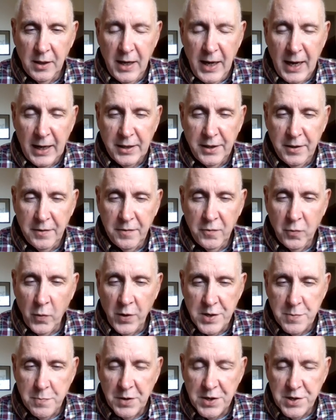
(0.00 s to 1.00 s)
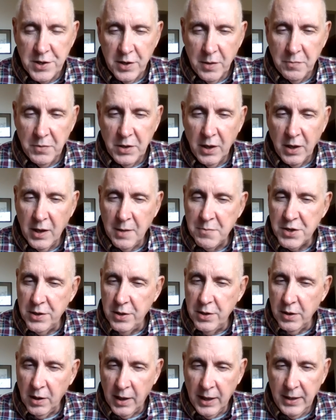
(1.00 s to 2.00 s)
active voice, but sometimes
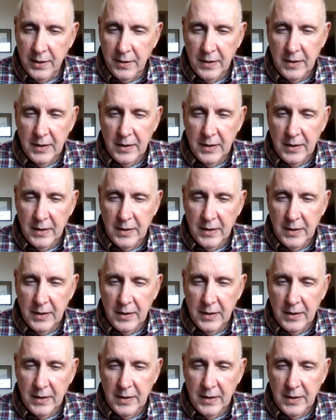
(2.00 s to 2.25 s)
not.